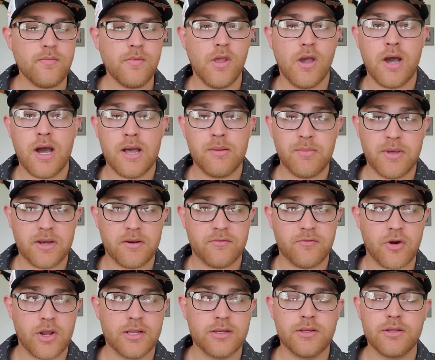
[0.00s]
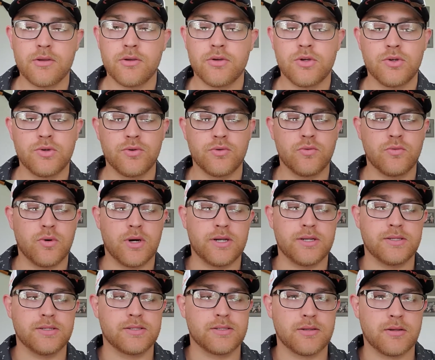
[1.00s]
I met a friend who
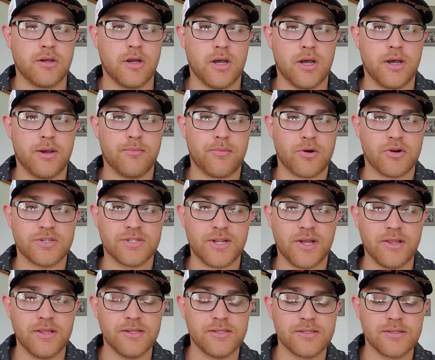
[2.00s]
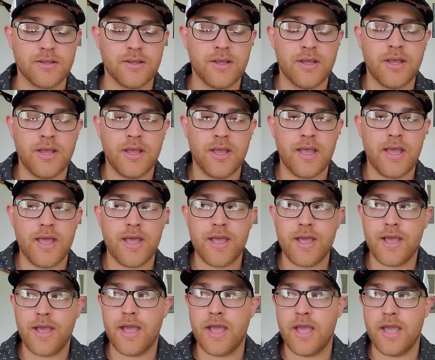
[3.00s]
was a personnelist,
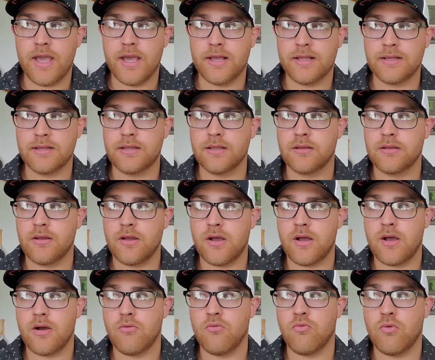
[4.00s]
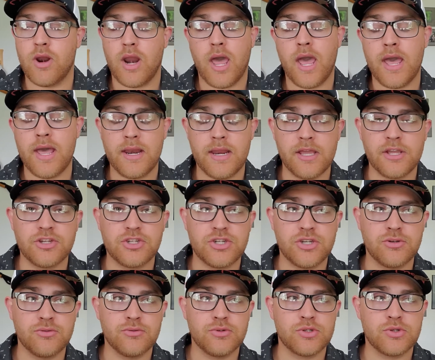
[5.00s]
and when I had
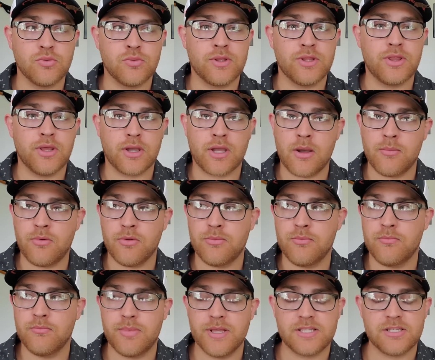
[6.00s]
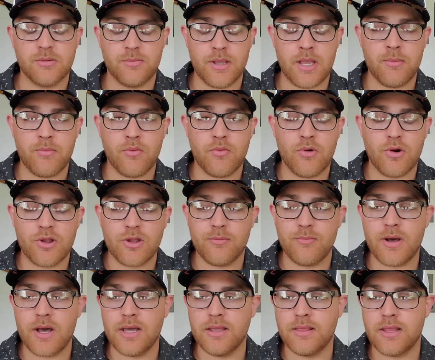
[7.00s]
issues with a couple bits of paperwork of
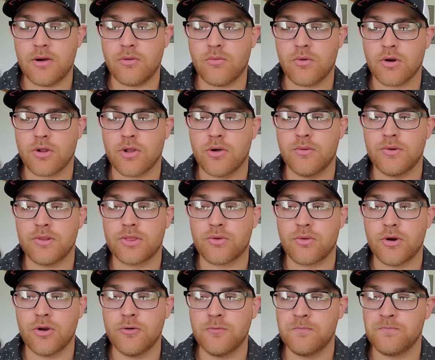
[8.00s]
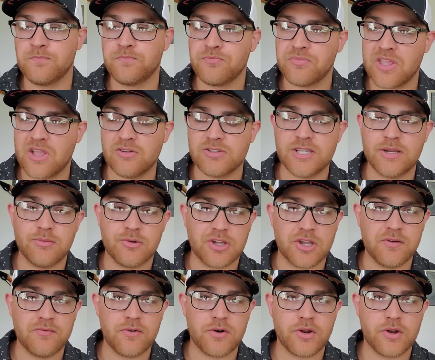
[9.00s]
mine that weren't going through, I was able to
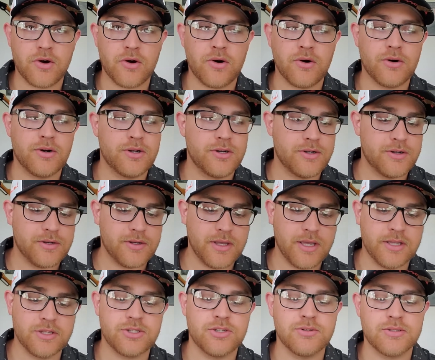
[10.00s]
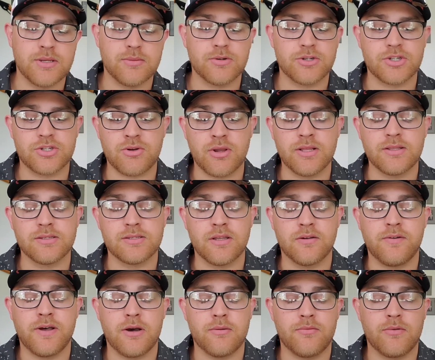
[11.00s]
give her a call, and she was able to straighten stuff
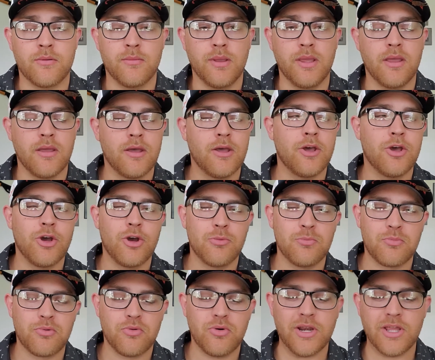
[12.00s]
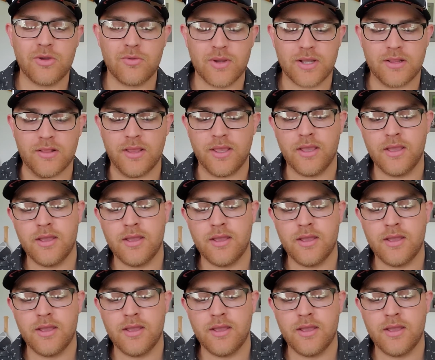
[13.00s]
out for me pretty quickly.